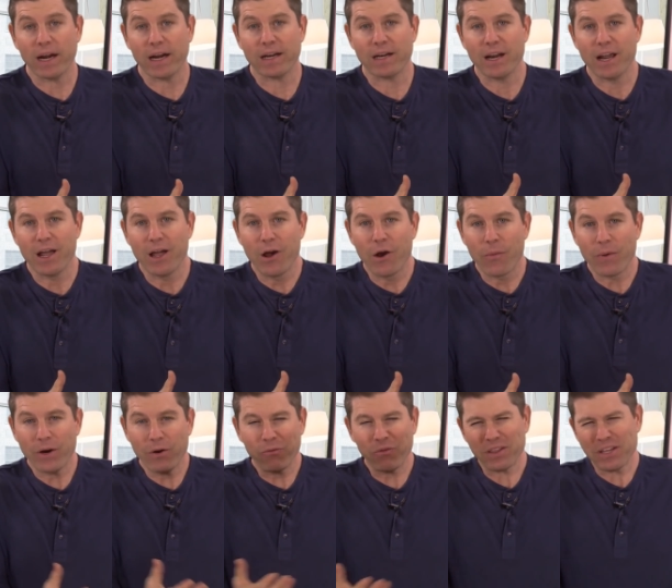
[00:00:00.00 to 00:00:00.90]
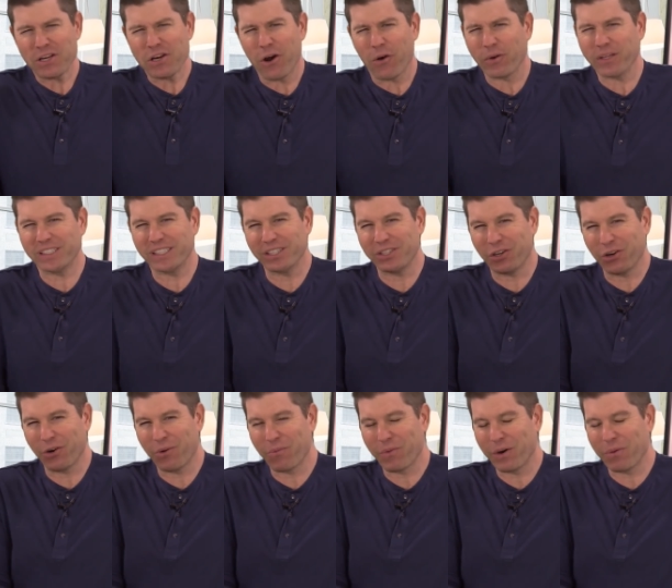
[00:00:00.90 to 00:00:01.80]
And we don't really know. Is the
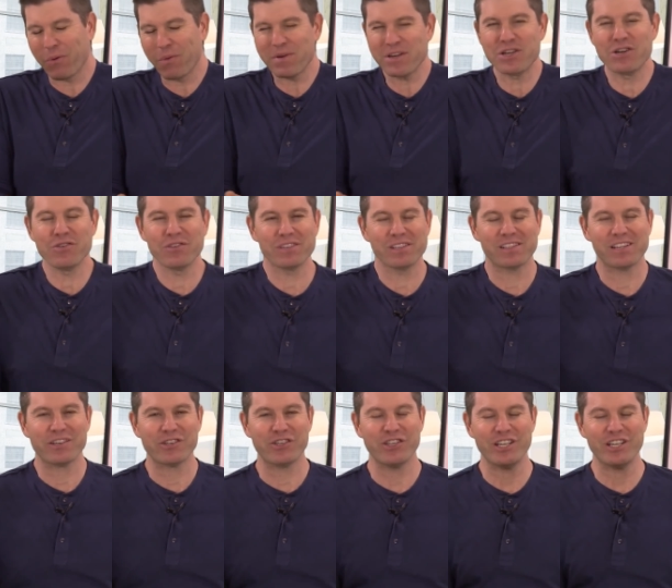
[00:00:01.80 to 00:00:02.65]
term when a woman uses it,